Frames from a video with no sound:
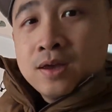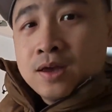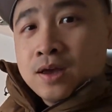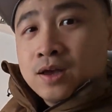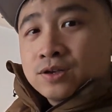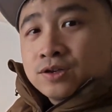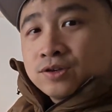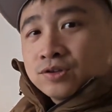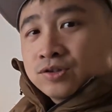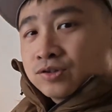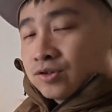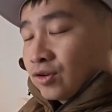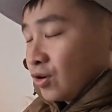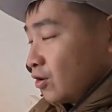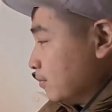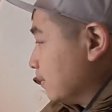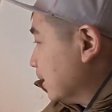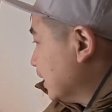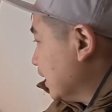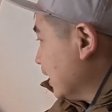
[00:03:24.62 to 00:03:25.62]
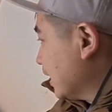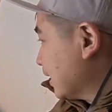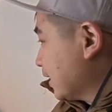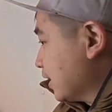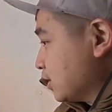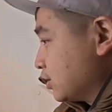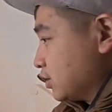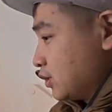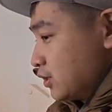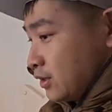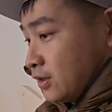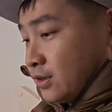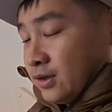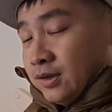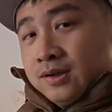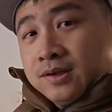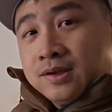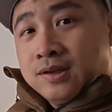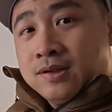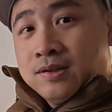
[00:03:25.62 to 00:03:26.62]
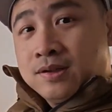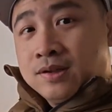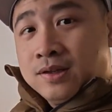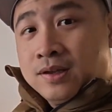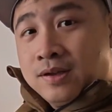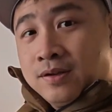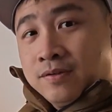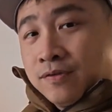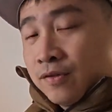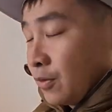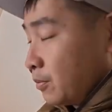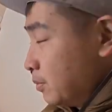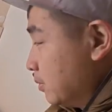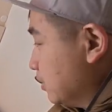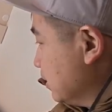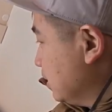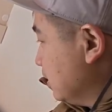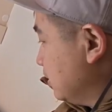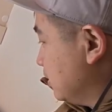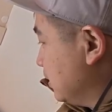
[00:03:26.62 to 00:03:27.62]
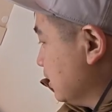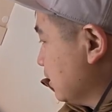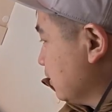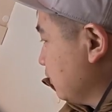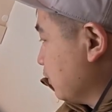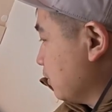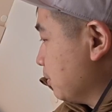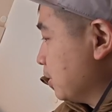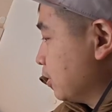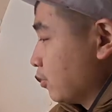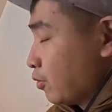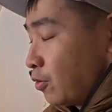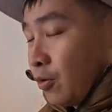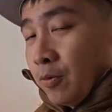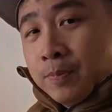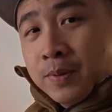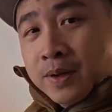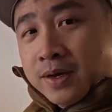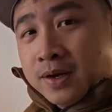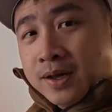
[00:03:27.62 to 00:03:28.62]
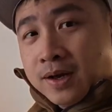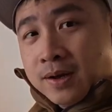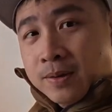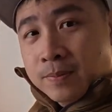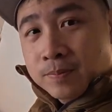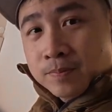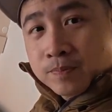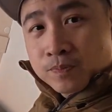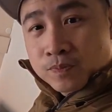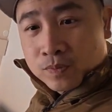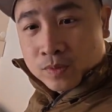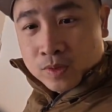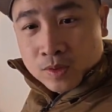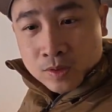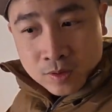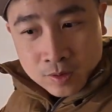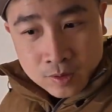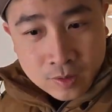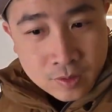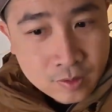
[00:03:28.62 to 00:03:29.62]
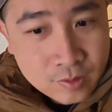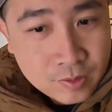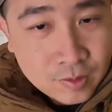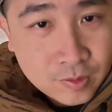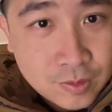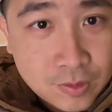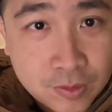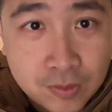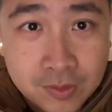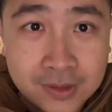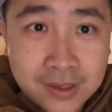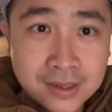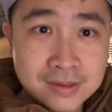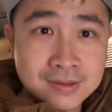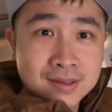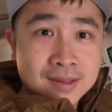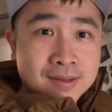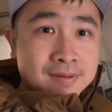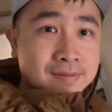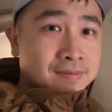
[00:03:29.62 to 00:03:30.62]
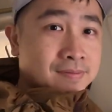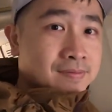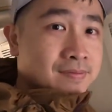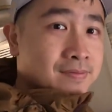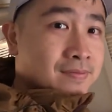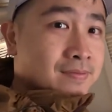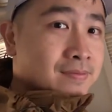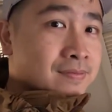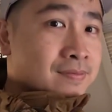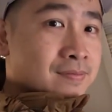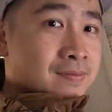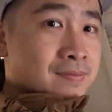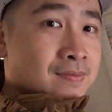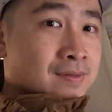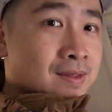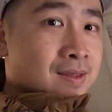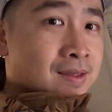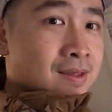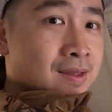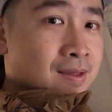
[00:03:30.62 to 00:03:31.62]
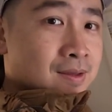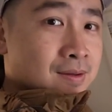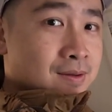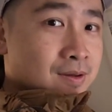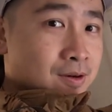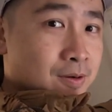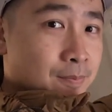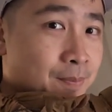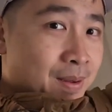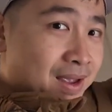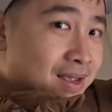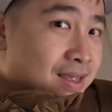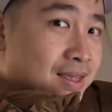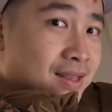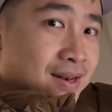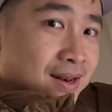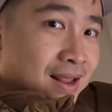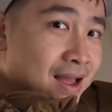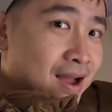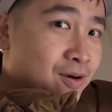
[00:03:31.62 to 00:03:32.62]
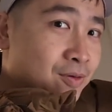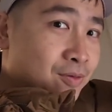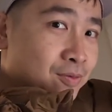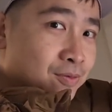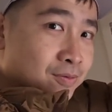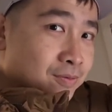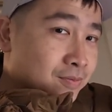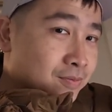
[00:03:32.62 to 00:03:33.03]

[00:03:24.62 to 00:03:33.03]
actually store my luggage here easier for me to open it up. So that's it. I'm gonna pack it now.